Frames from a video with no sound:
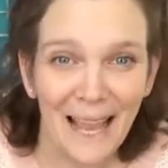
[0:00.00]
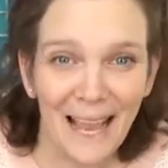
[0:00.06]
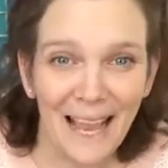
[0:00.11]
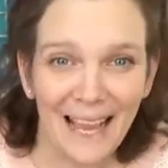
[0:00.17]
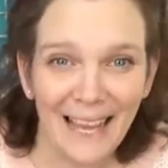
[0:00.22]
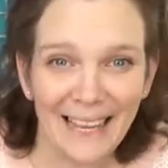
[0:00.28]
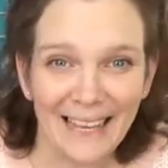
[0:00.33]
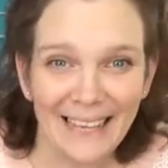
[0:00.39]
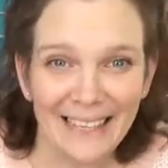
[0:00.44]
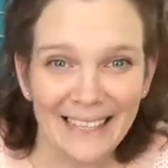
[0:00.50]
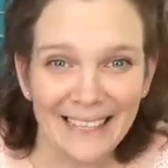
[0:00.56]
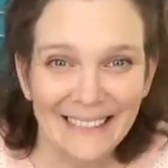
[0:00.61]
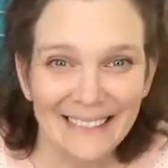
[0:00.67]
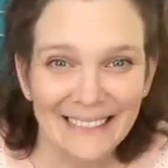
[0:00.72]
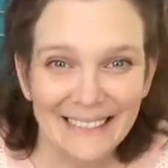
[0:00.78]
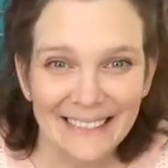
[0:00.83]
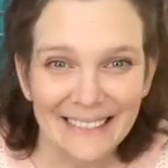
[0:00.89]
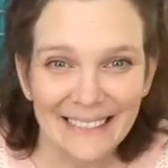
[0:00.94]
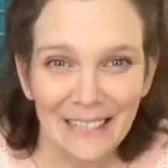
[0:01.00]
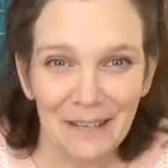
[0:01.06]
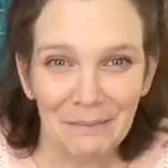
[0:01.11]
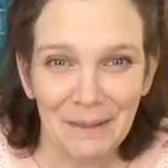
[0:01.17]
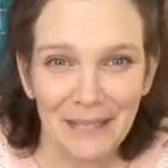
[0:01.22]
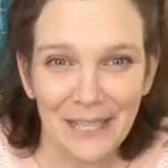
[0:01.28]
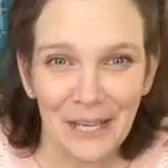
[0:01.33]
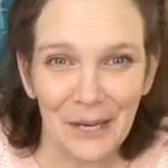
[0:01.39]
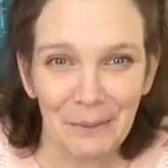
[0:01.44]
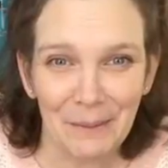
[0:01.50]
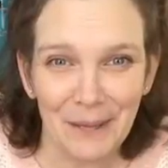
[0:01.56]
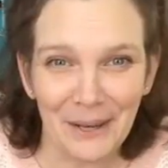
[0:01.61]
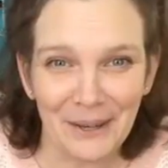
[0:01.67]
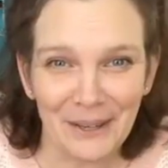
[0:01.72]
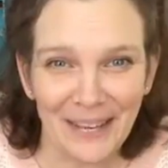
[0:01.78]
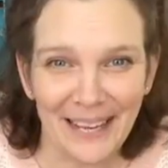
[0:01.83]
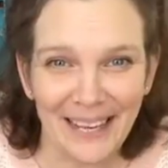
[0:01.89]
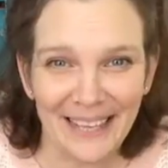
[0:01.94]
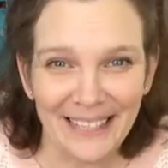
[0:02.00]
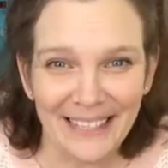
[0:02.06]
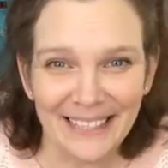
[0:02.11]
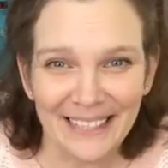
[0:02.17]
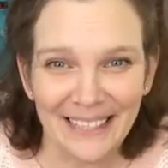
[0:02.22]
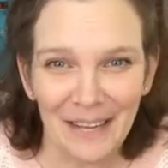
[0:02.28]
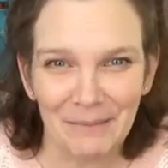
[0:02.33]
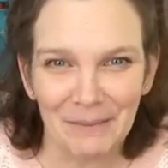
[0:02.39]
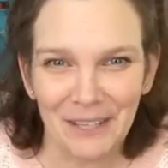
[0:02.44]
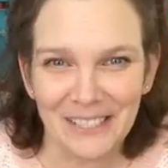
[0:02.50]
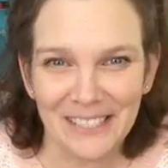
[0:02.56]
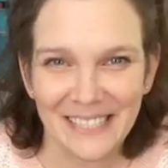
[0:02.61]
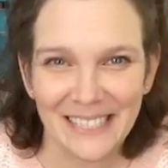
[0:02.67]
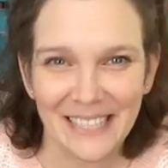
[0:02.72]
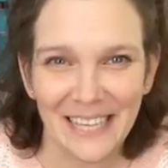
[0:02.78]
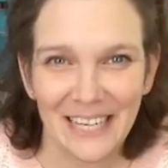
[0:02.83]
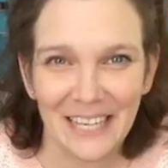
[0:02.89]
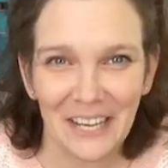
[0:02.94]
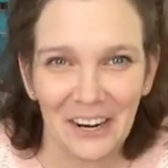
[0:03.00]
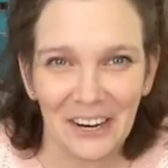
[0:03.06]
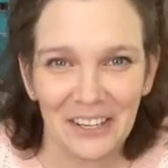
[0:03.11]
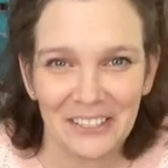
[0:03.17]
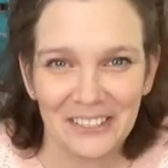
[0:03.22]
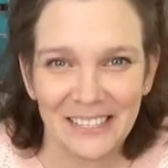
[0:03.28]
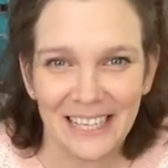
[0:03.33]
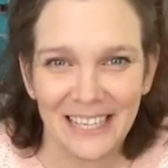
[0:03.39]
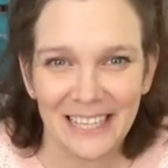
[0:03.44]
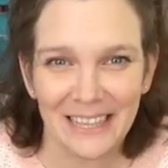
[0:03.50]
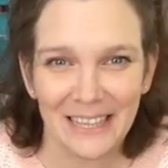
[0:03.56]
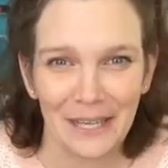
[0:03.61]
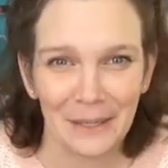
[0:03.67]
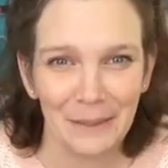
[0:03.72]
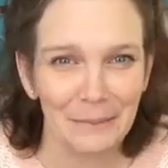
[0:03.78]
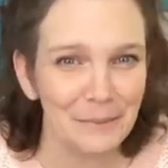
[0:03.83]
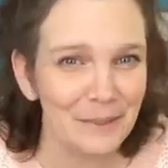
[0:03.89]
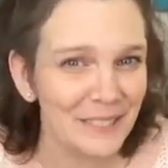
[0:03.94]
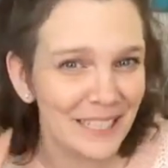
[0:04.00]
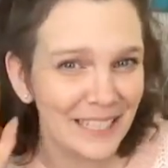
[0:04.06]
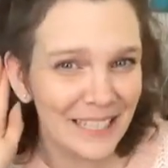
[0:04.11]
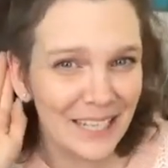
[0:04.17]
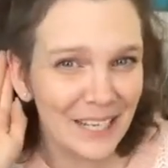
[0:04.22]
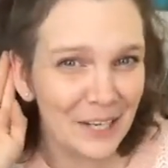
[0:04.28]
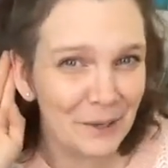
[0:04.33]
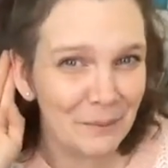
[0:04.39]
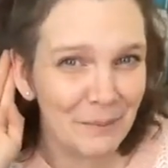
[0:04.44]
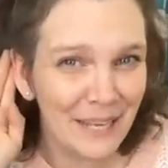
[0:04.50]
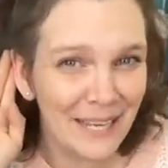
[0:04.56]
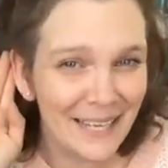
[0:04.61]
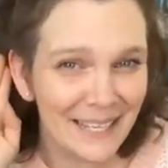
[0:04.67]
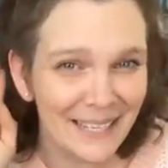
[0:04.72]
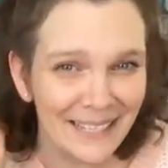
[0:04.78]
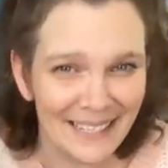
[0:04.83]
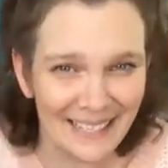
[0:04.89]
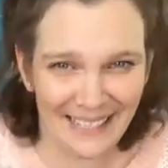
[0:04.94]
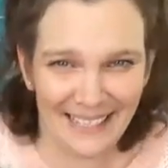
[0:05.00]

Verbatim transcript: Hi. Can everybody hear me okay? I'm not seeing any hearts, any thumbs. Can you hear me?